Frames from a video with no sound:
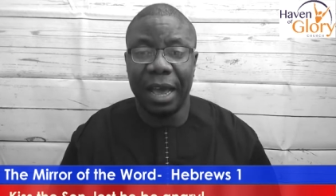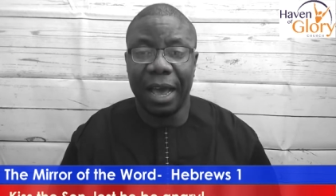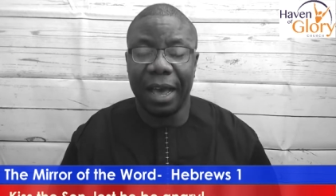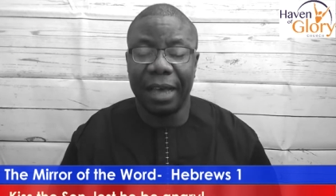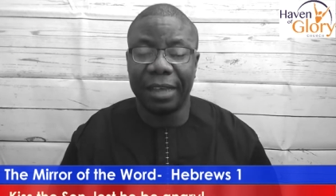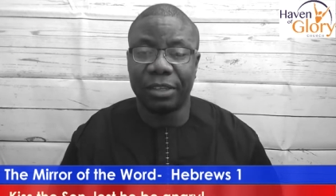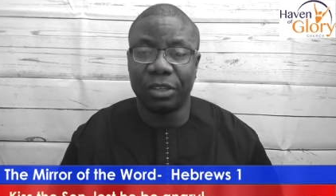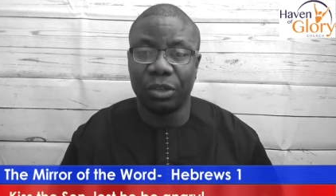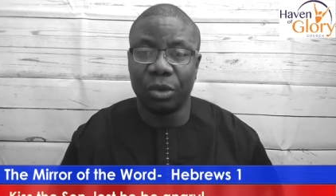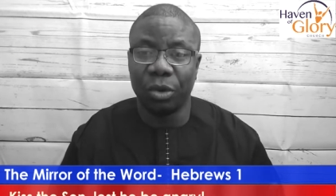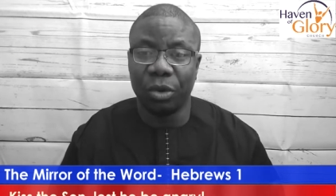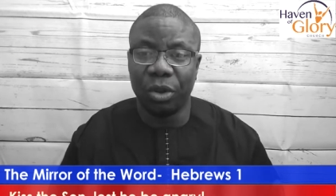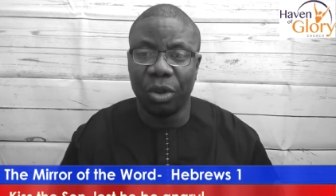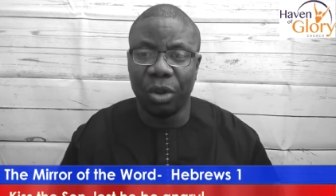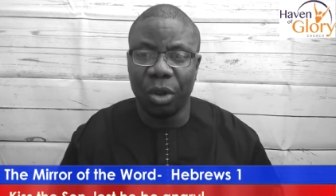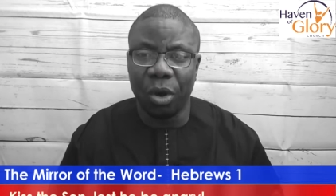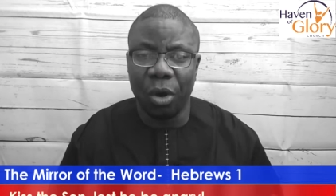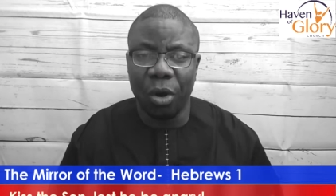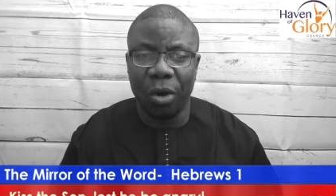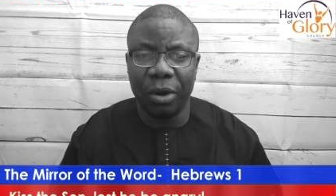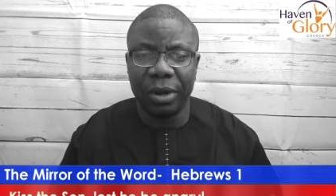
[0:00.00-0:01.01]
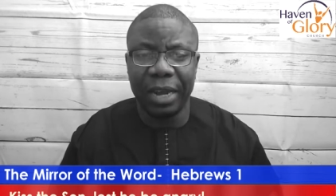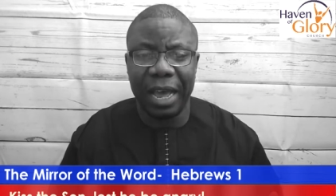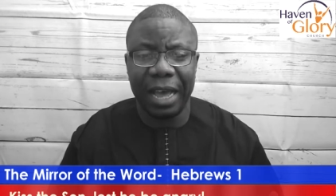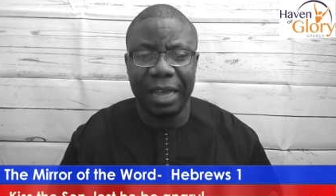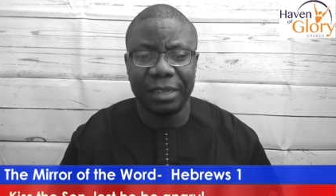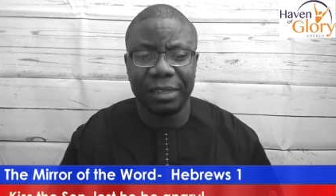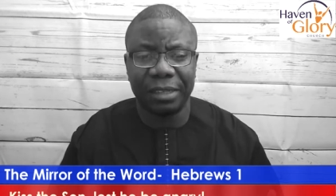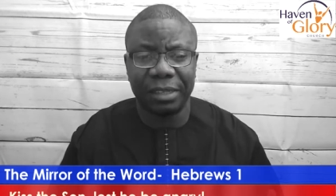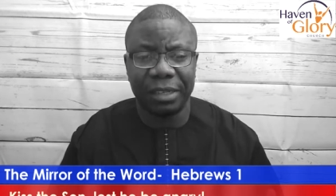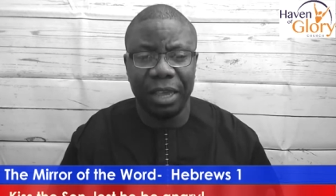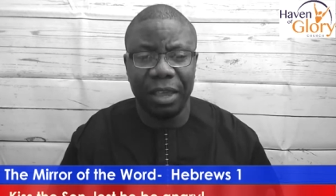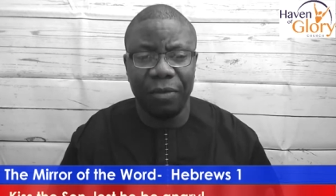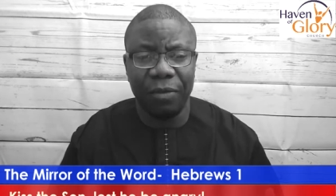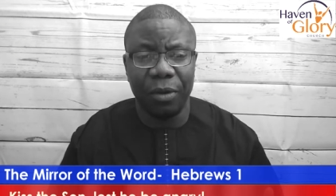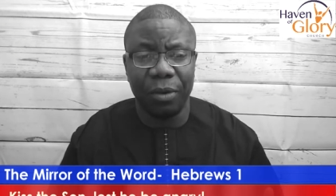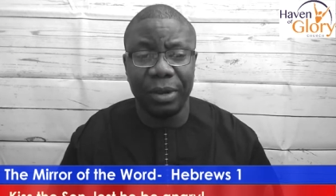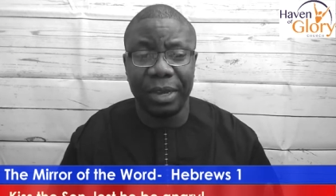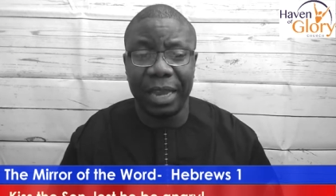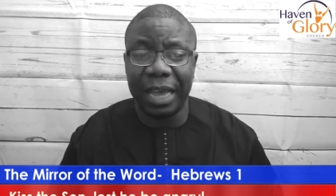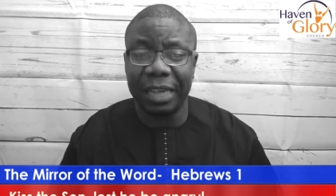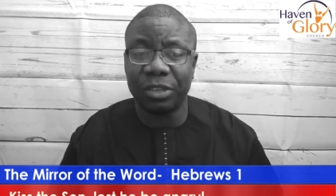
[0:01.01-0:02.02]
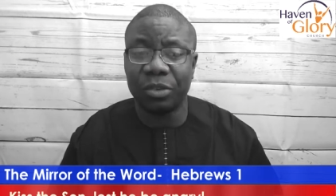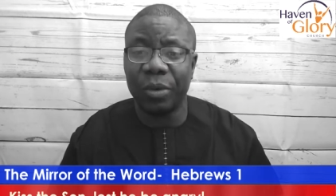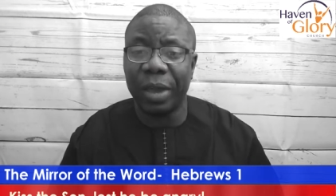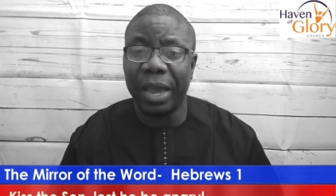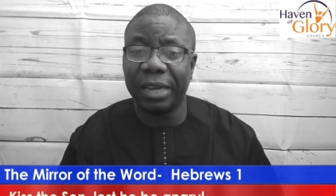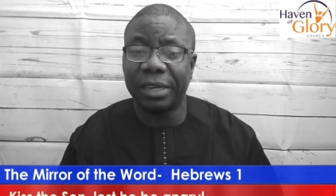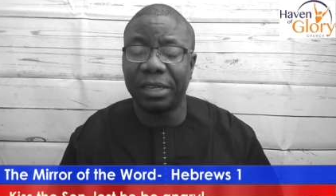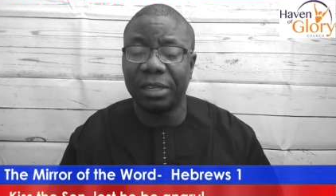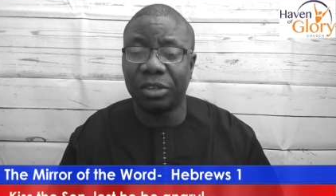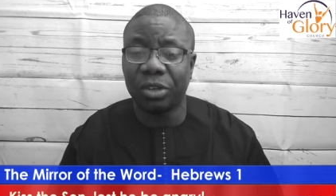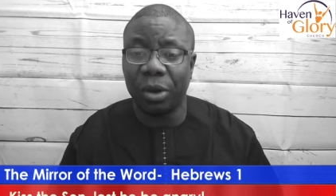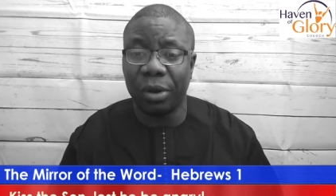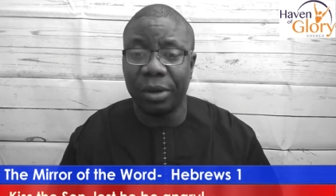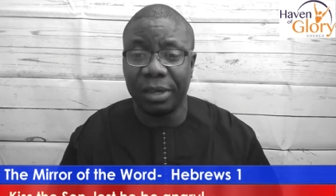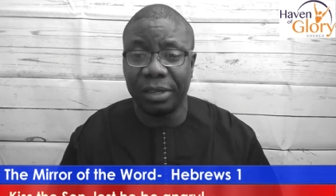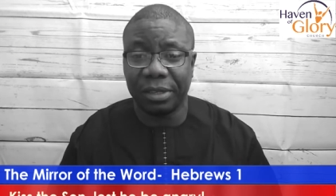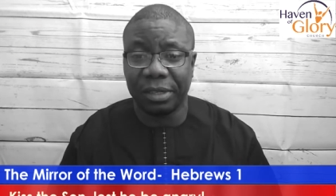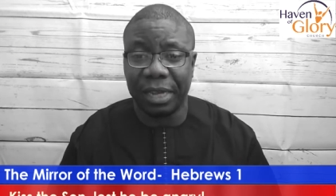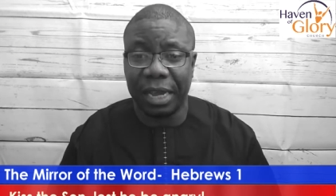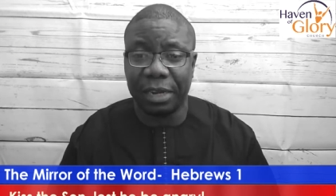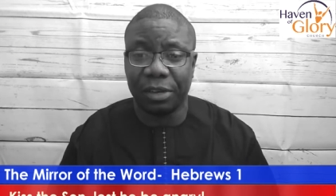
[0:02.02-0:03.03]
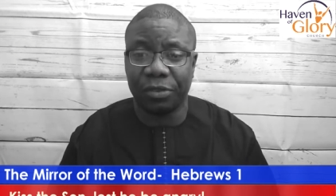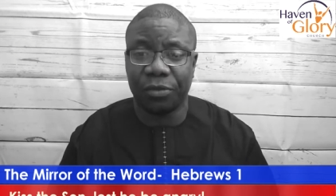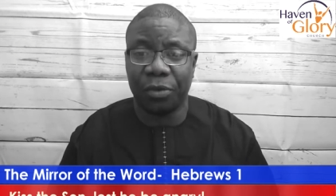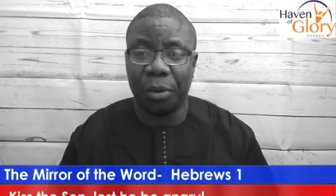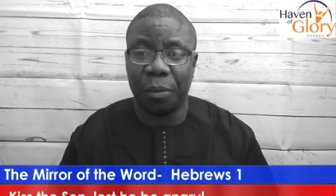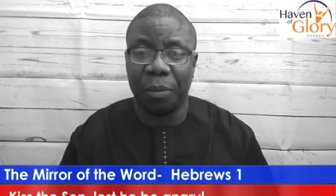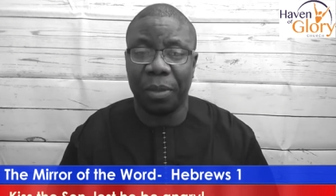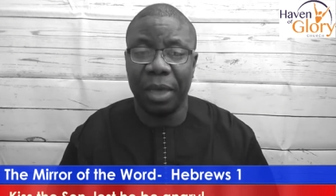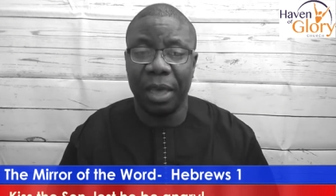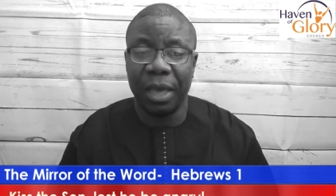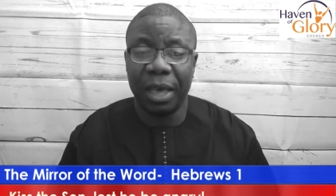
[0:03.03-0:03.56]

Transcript: as your Lord and Savior, that's where the journey starts from.